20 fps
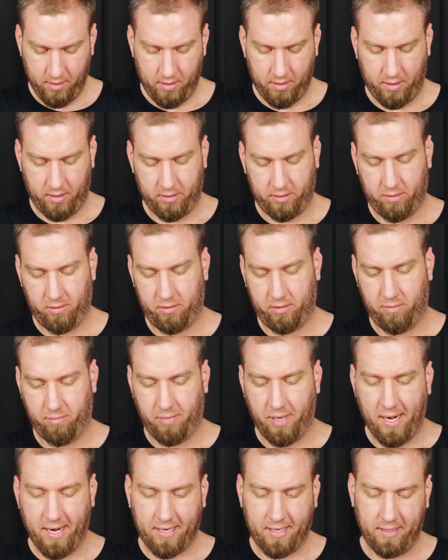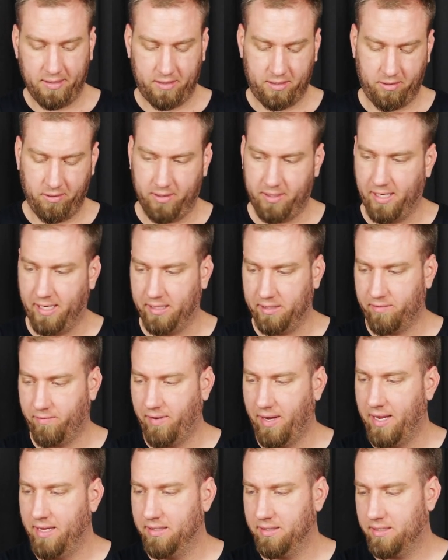all sorts of brackets to attach
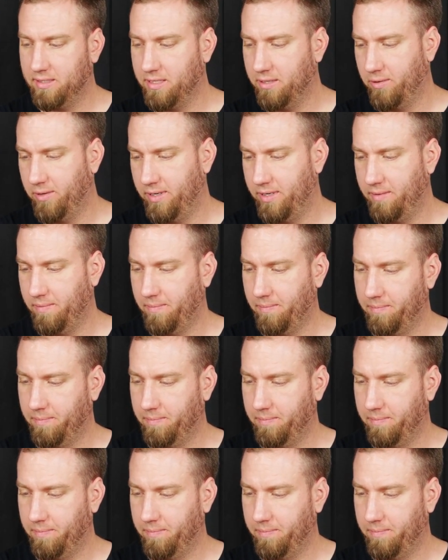fans to it.